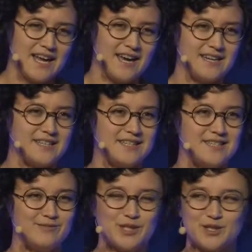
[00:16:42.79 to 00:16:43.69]

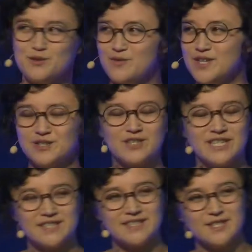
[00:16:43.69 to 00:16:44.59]
And what's so
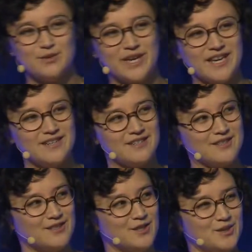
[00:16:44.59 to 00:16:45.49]
frustrating is that you can't
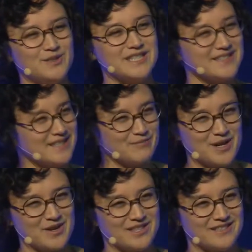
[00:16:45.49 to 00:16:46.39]
do anything
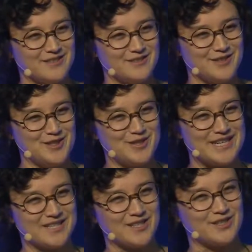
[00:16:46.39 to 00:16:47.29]
about it. You
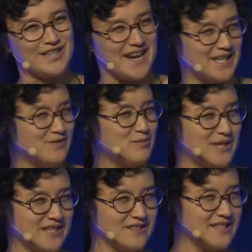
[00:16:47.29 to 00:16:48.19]
can kind of
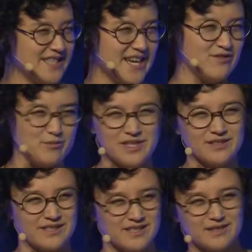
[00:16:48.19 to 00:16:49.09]
appeal, like they have
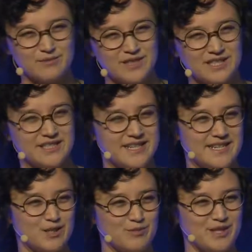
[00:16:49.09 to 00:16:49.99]
appeal systems these
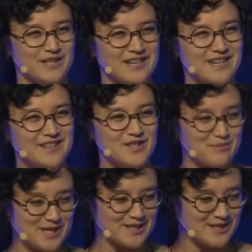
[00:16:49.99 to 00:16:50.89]
days, but the
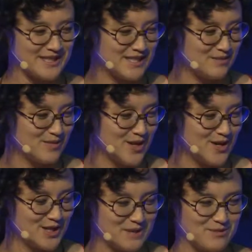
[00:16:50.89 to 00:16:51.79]
appeal systems
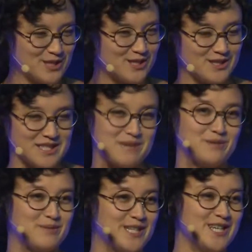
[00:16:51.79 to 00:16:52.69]
are subject to the same
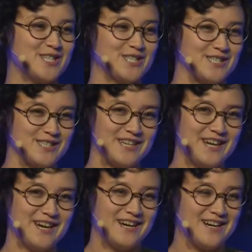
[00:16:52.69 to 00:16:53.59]
limitations
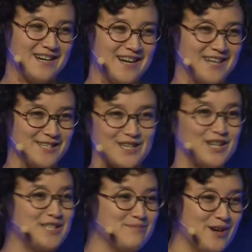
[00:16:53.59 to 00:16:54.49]
as the
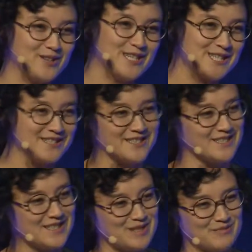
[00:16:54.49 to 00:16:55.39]
content moderation
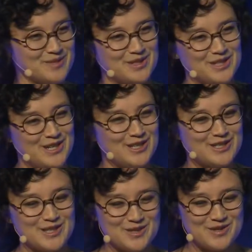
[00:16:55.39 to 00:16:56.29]
systems.
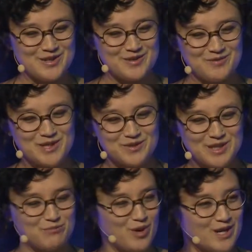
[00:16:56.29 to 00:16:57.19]
So what's
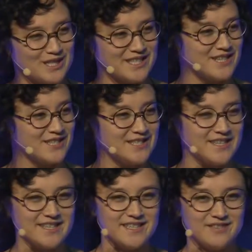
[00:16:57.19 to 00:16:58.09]
really important is actually
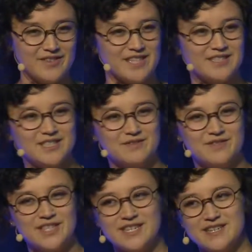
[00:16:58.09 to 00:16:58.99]
taking advantage of
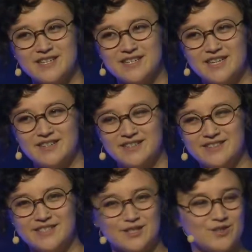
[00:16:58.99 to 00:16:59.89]
the
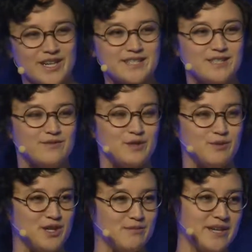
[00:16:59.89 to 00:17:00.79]
strengths of
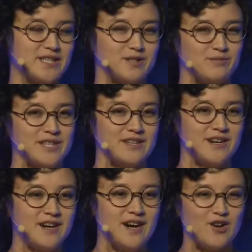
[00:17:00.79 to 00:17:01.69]
community management,
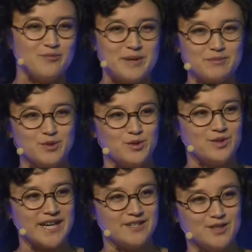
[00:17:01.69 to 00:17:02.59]
of people who
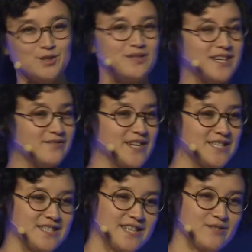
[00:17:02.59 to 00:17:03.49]
can do that
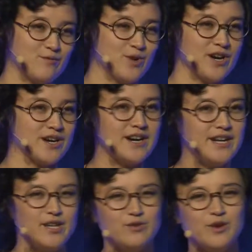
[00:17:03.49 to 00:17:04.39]
investigative work. You